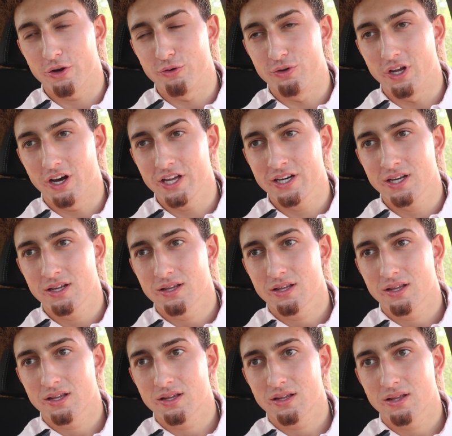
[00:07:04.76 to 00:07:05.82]
are you done?
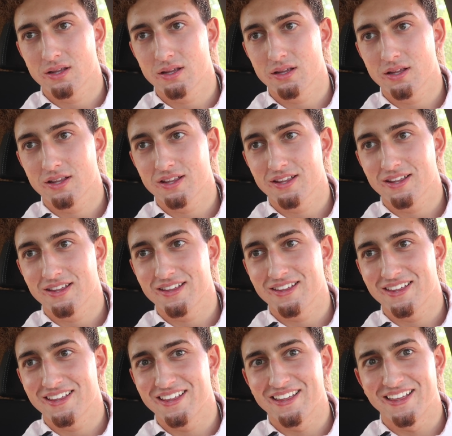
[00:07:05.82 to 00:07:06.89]

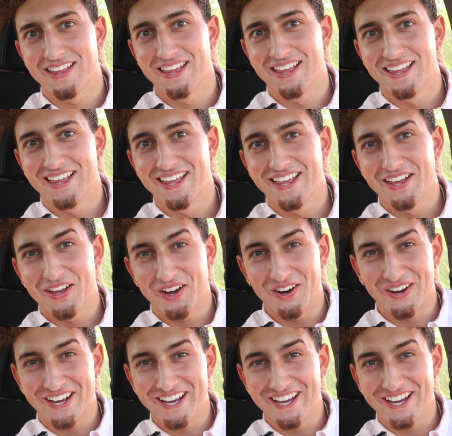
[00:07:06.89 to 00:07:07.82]
Yeah. Oh